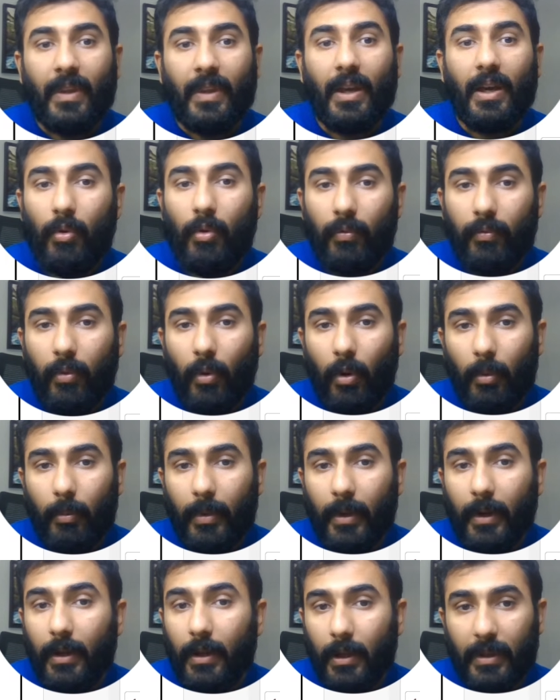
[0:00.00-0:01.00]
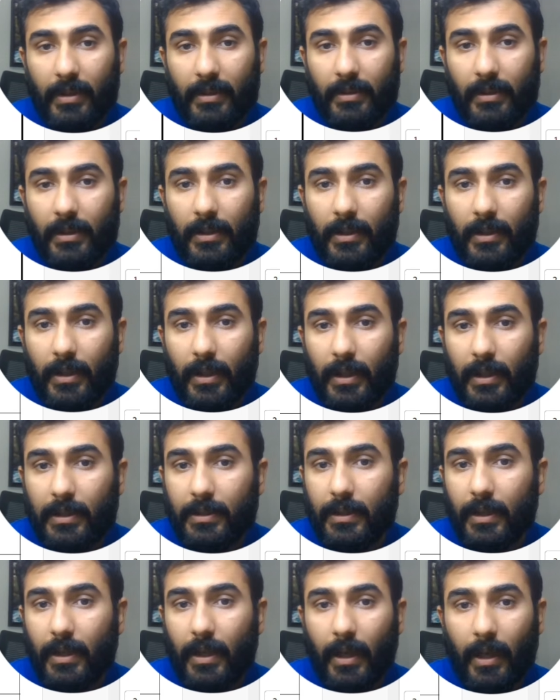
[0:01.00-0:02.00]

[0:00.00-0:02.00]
Move forward. Personal details.